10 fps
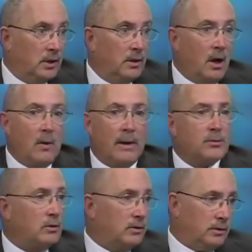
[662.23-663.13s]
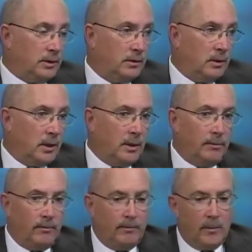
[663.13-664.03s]
Okay. Oh, absolutely.
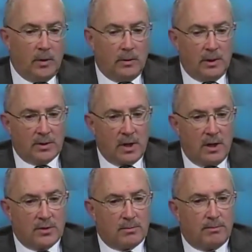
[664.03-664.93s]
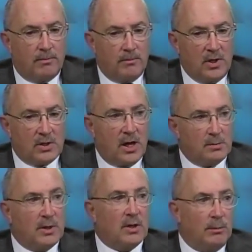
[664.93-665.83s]
Um, you know, these guys these guys
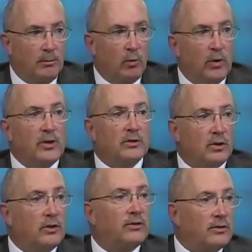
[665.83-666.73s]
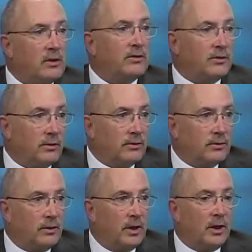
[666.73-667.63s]
become real good
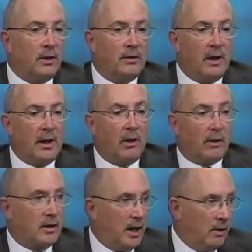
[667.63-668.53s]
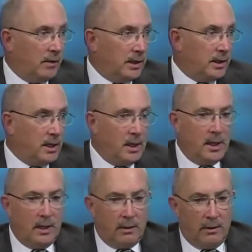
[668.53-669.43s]
citizens. Uh, they are caring.
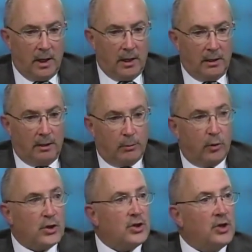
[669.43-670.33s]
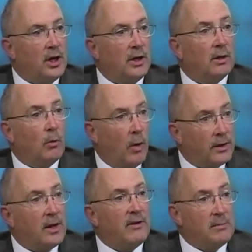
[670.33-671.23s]
They appreciate
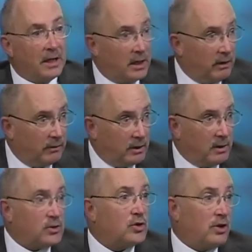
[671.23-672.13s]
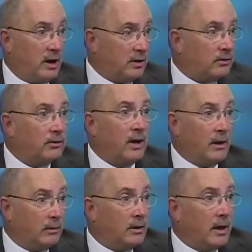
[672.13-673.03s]
what they've been given, this chance to,
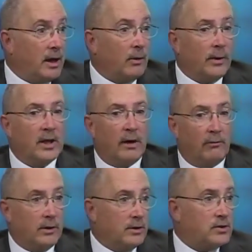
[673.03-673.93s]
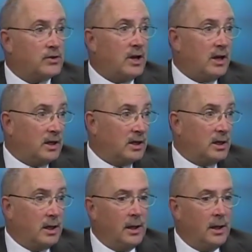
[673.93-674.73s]
to enter recovery and stay in it.